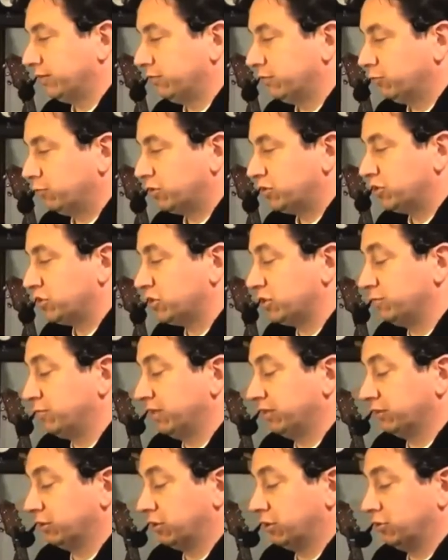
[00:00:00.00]
button, which is the
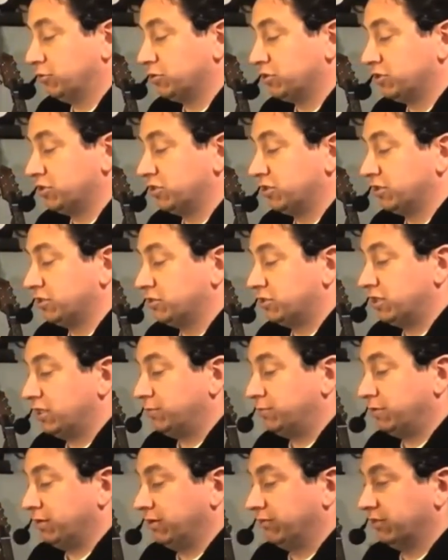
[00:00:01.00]
button closest to the
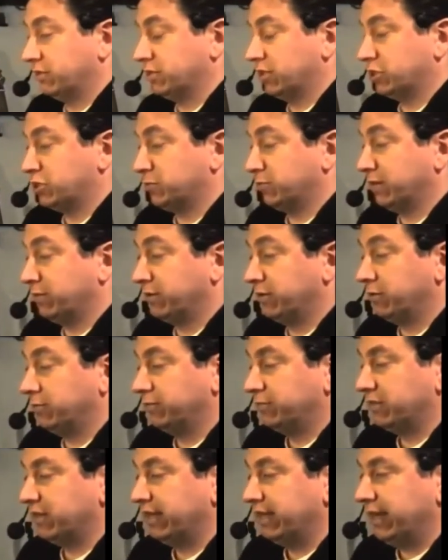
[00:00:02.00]
tip of the Touch
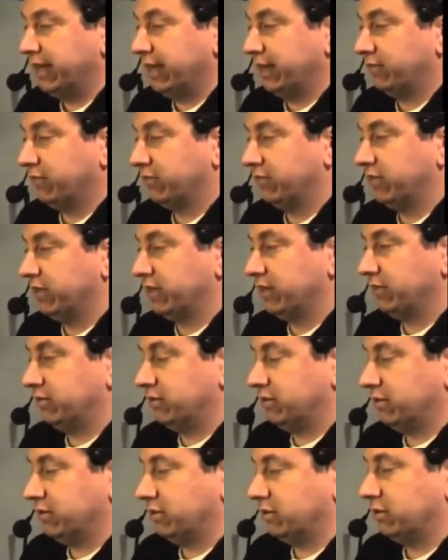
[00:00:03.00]
Memo, and
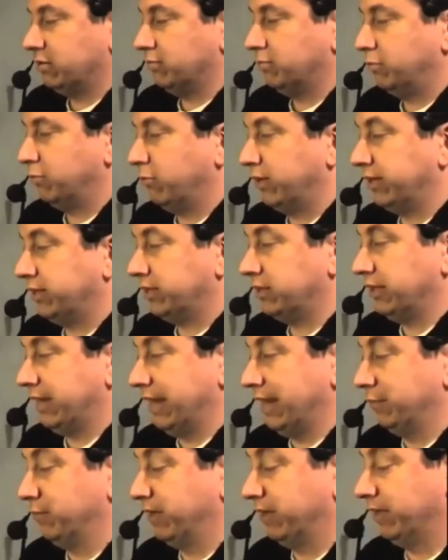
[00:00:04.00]
then point it
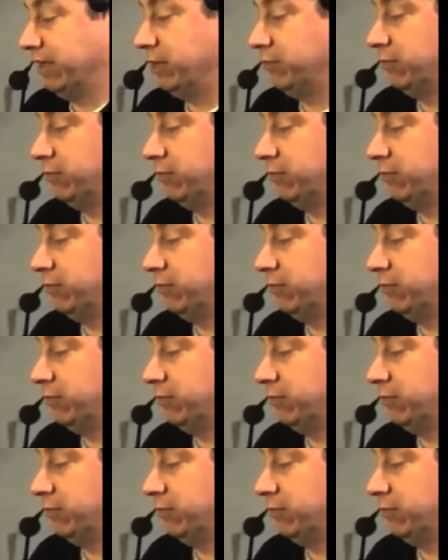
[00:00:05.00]
at my